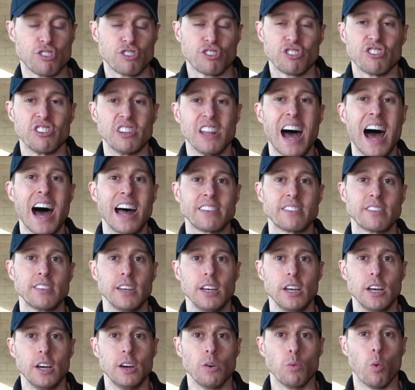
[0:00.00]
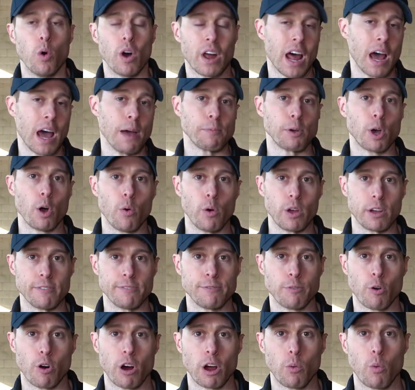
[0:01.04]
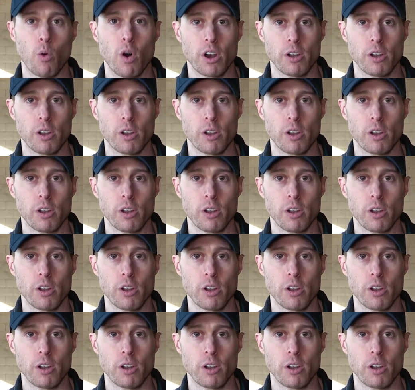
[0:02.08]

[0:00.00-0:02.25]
It's just not what I'm going for.